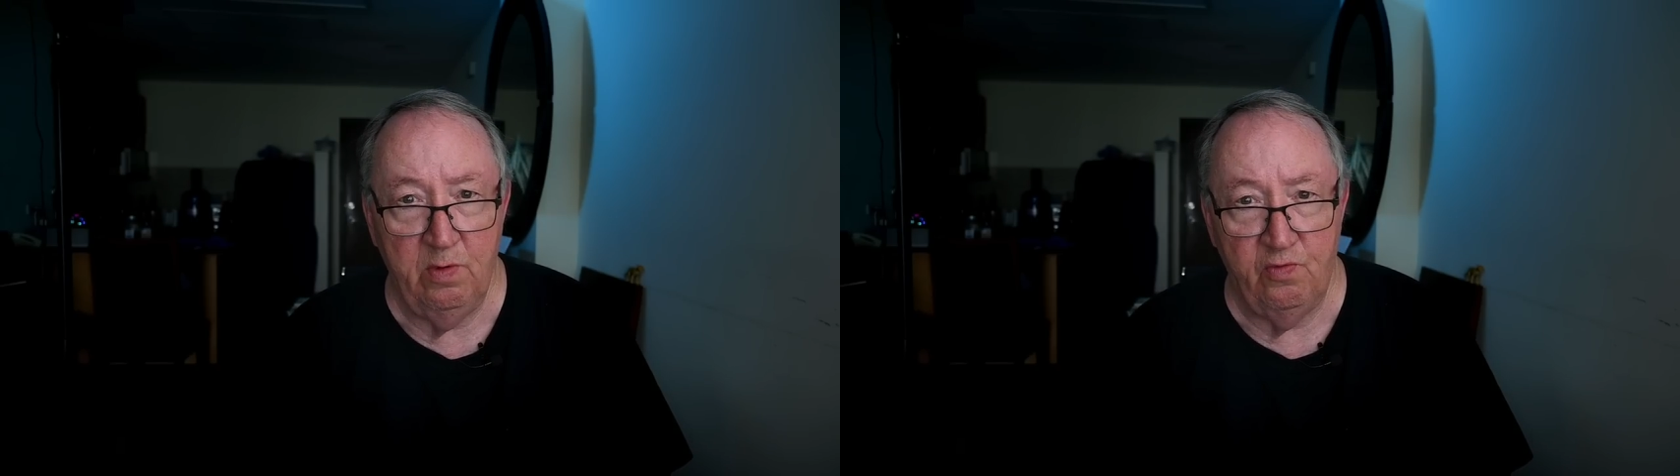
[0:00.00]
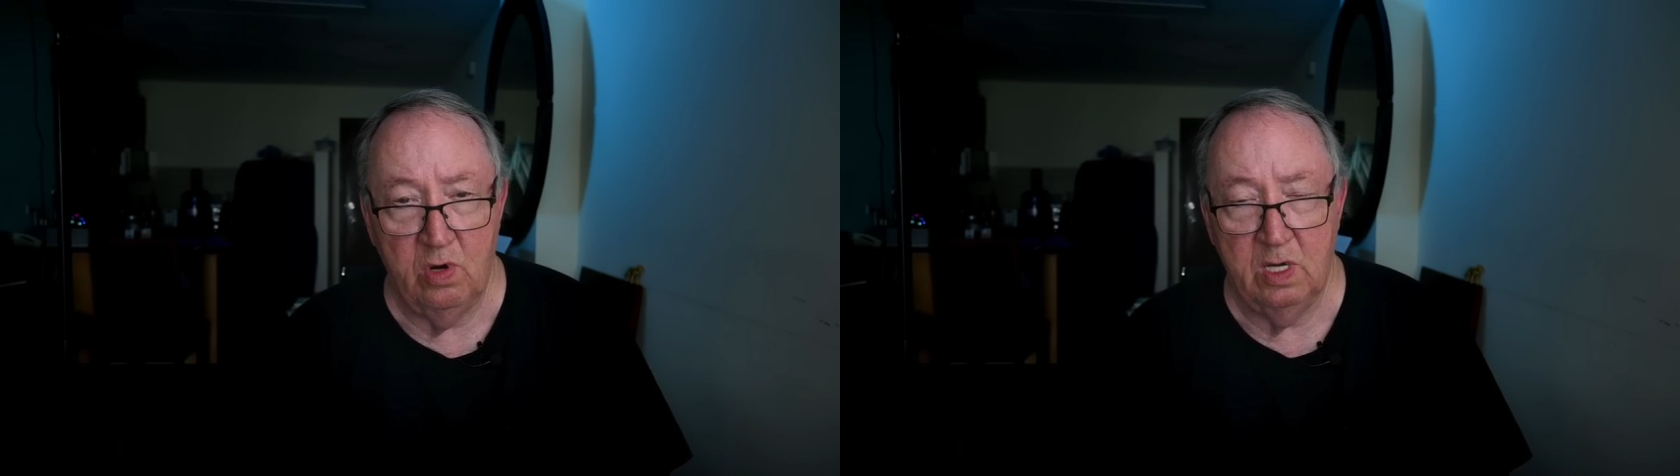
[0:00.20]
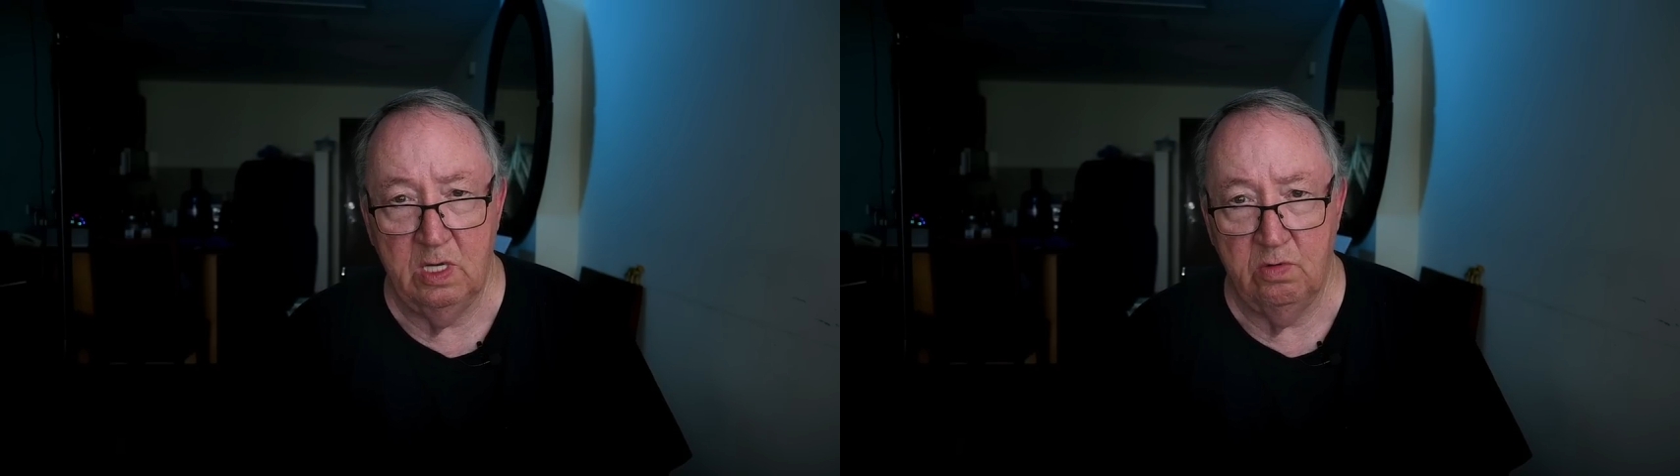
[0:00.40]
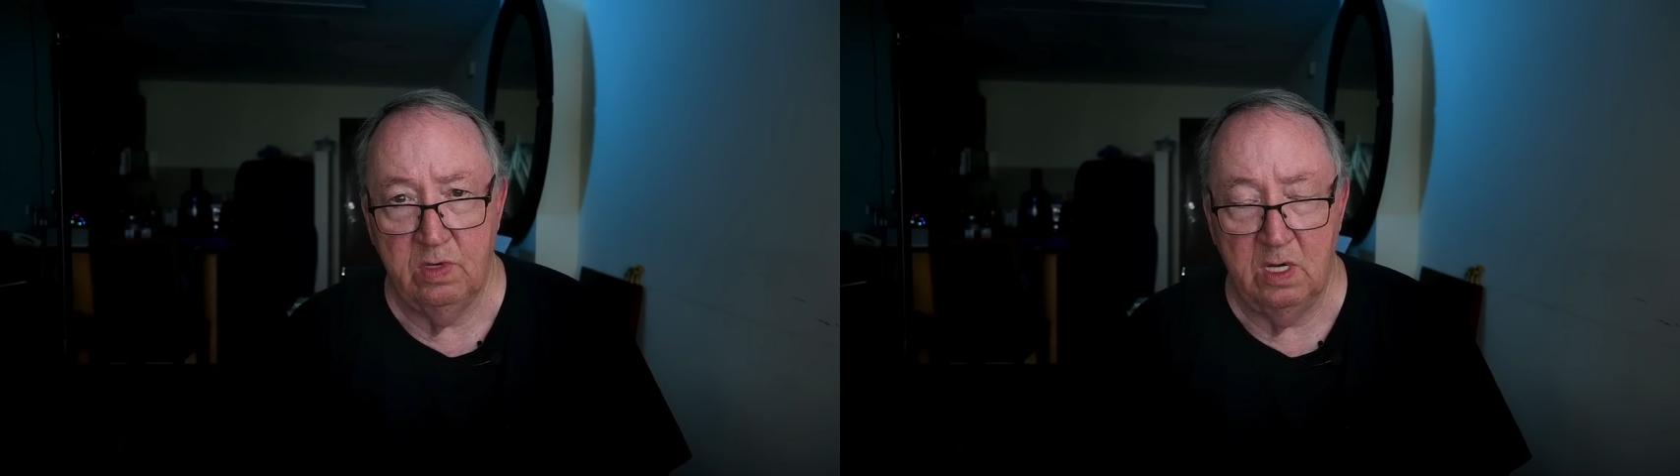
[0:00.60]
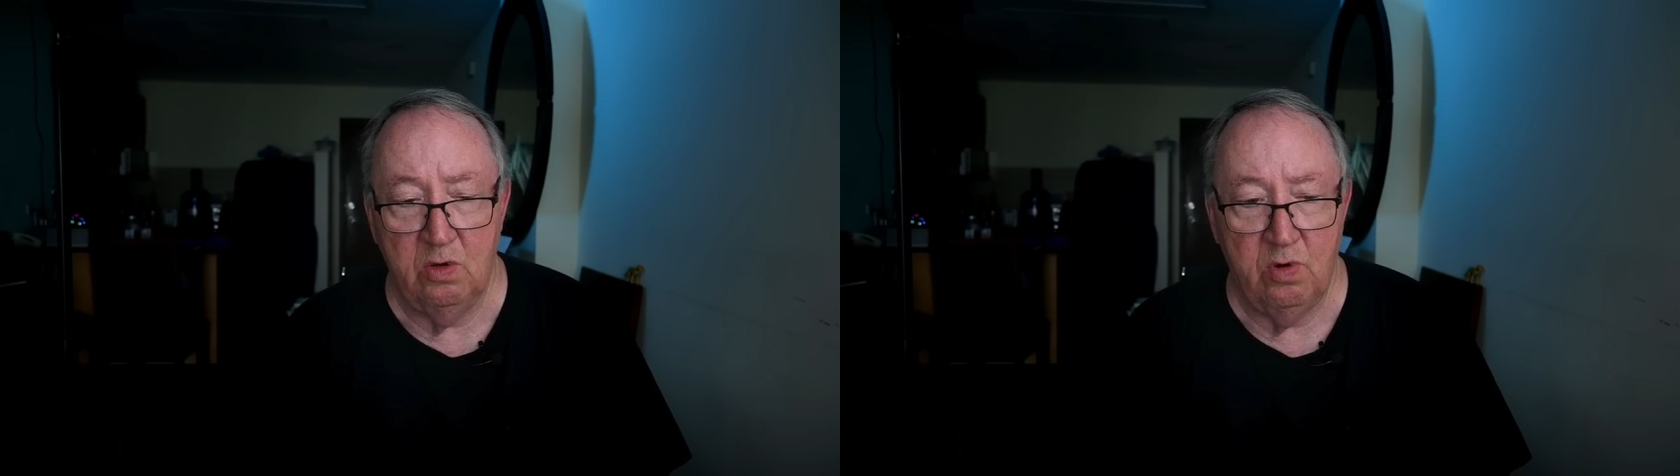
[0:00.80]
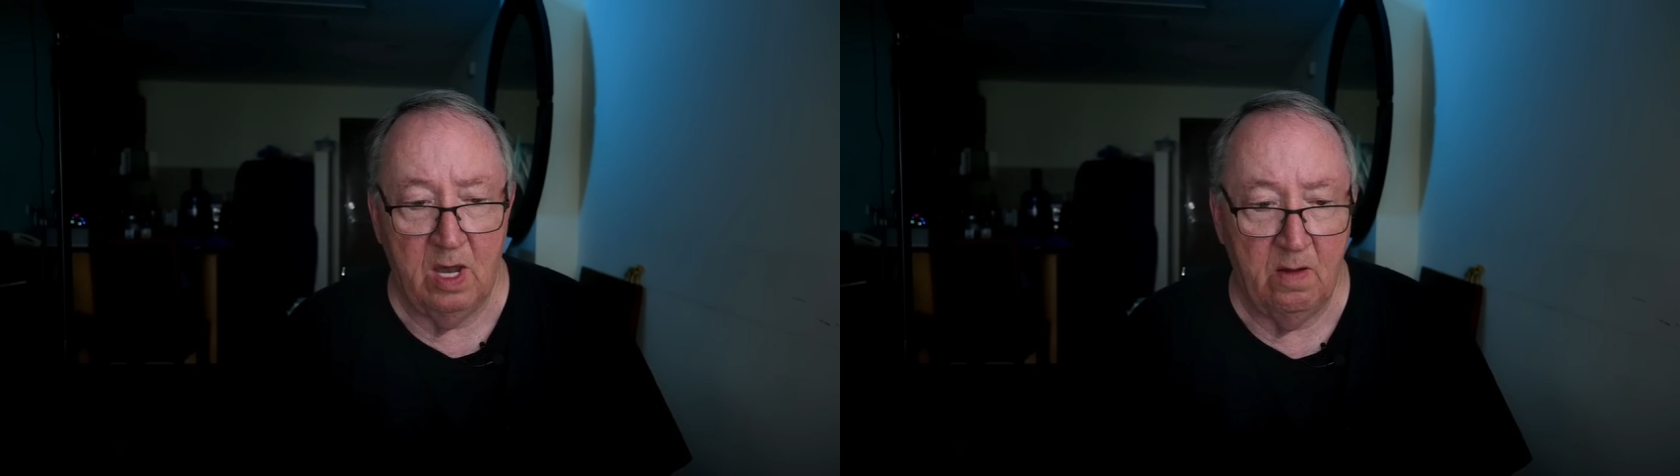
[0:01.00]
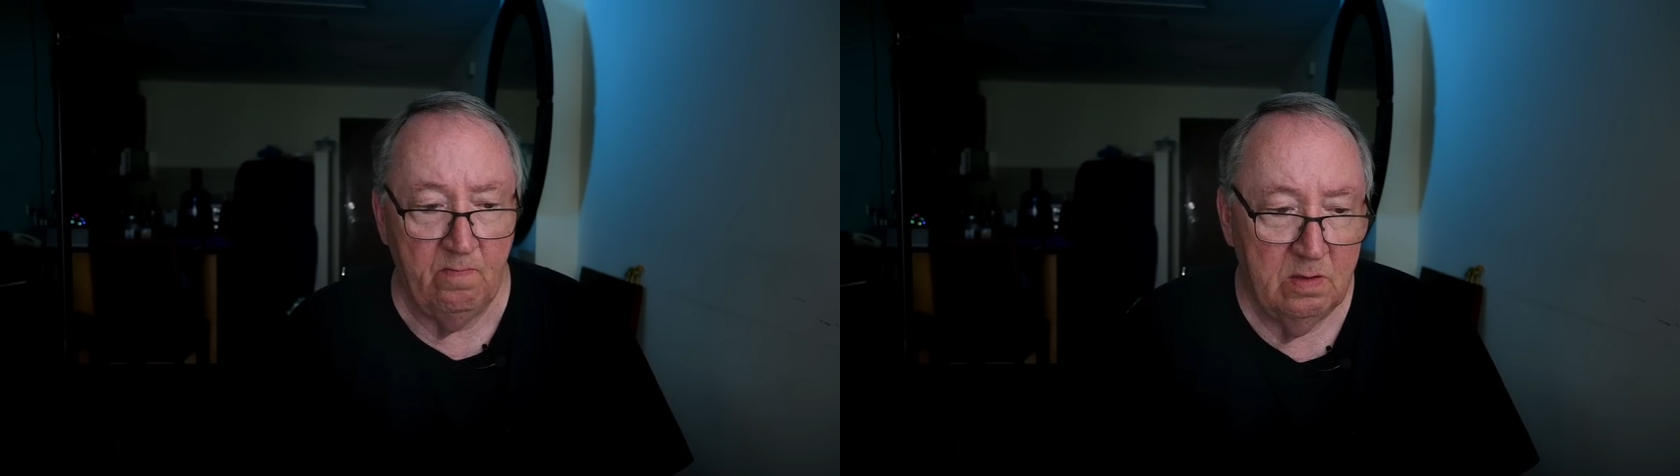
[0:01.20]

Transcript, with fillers: before I go to Loja.